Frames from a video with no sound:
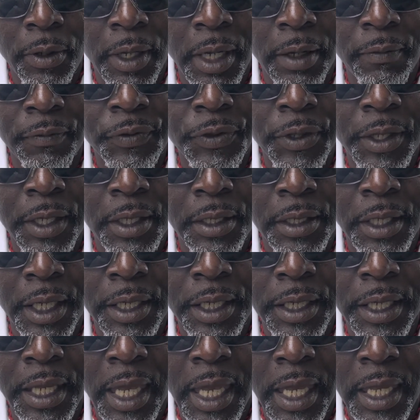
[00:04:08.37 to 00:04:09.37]
Everything a
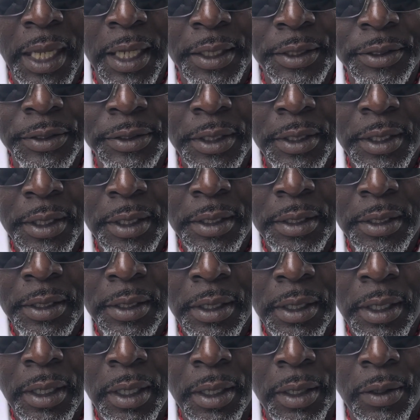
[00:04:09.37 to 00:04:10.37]
lady has
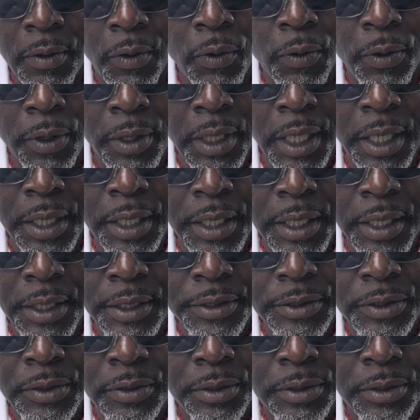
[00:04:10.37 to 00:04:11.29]
and who a lady is,